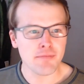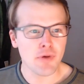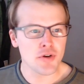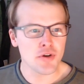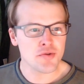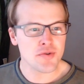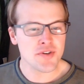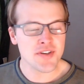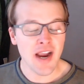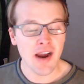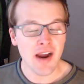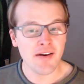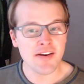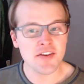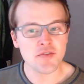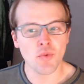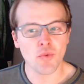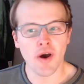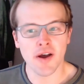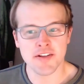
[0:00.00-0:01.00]
most
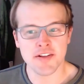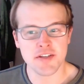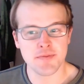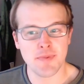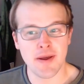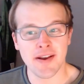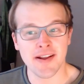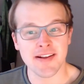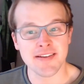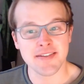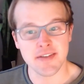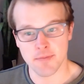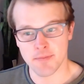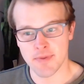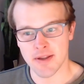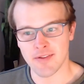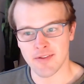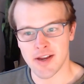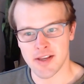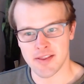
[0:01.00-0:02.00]
retirees want spending
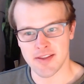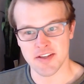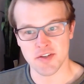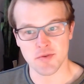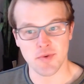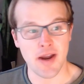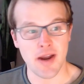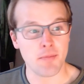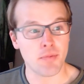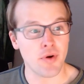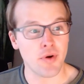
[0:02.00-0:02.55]
something like this, right?